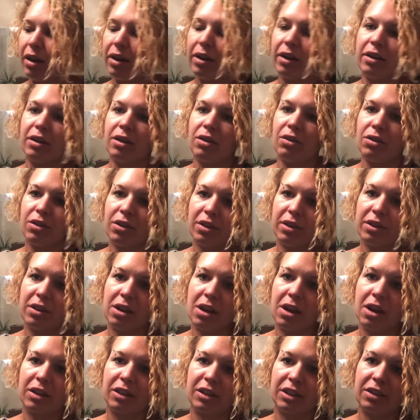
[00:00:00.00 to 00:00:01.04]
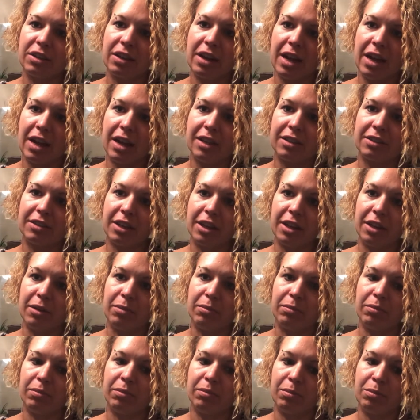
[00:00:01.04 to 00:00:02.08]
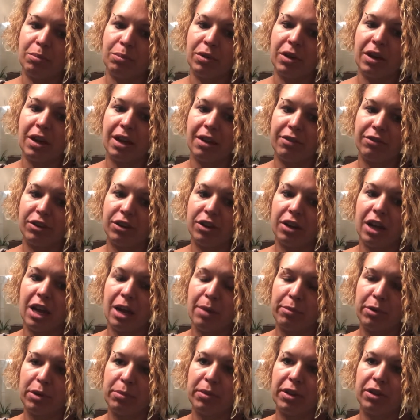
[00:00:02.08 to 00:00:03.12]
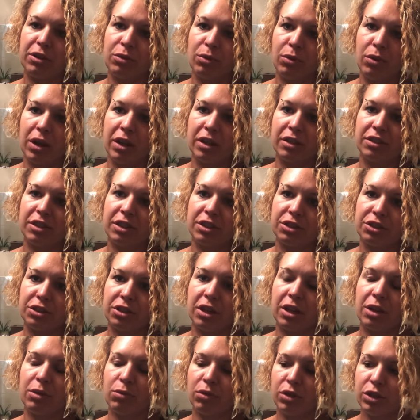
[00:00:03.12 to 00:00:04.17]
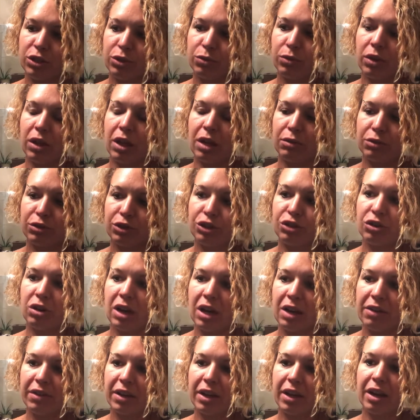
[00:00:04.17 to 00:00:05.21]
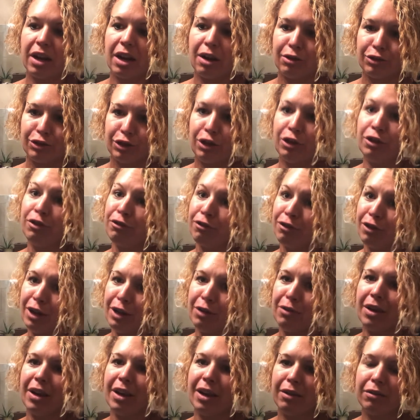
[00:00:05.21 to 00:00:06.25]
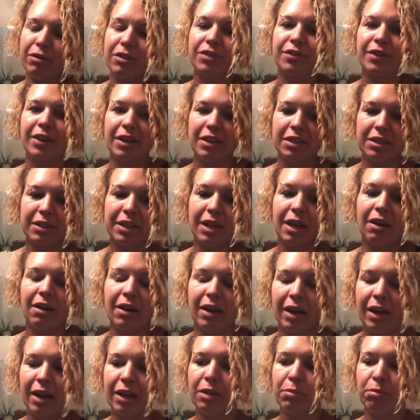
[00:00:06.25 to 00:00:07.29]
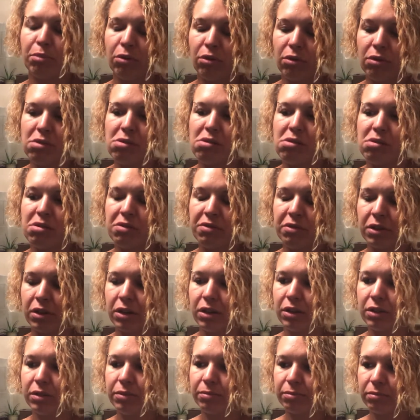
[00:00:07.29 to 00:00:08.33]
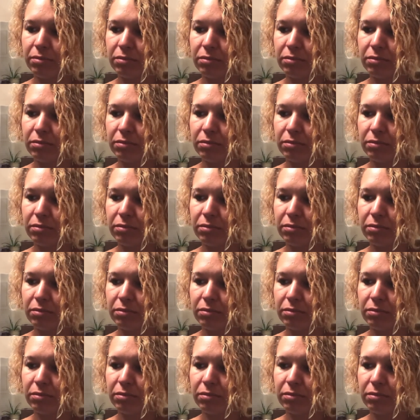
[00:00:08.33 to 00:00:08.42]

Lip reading: I didn't go to the doctor and ask him, but after it happened to me twice yesterday, once while I was driving and I was on the freeway, it was very scary. I had to pull over